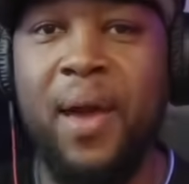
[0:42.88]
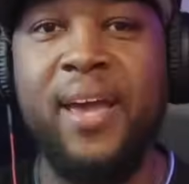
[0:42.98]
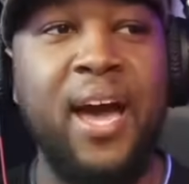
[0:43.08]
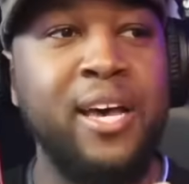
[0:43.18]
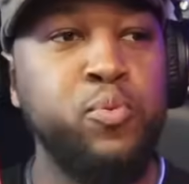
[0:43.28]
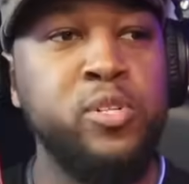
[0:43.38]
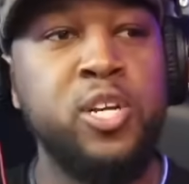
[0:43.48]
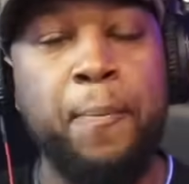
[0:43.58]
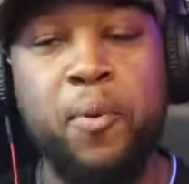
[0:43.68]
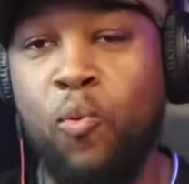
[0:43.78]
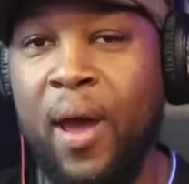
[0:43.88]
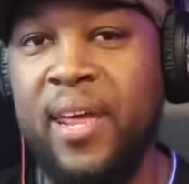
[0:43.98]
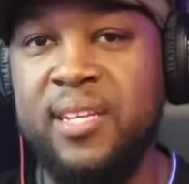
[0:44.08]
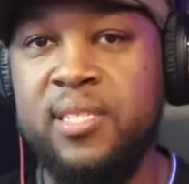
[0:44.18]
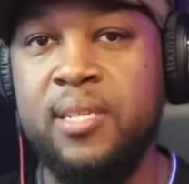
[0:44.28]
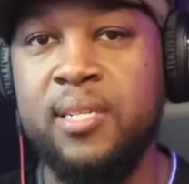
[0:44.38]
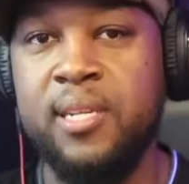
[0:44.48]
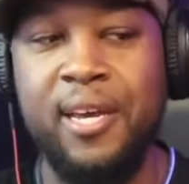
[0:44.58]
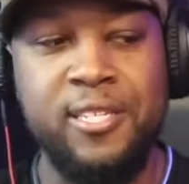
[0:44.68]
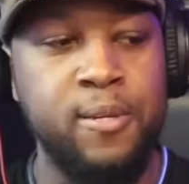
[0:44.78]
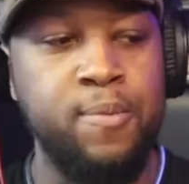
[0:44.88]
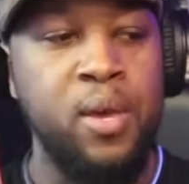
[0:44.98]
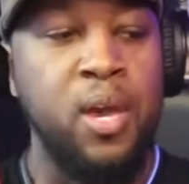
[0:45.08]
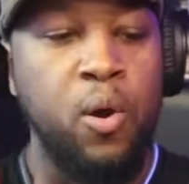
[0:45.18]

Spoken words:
back, guys. We're jumping right into this lesson.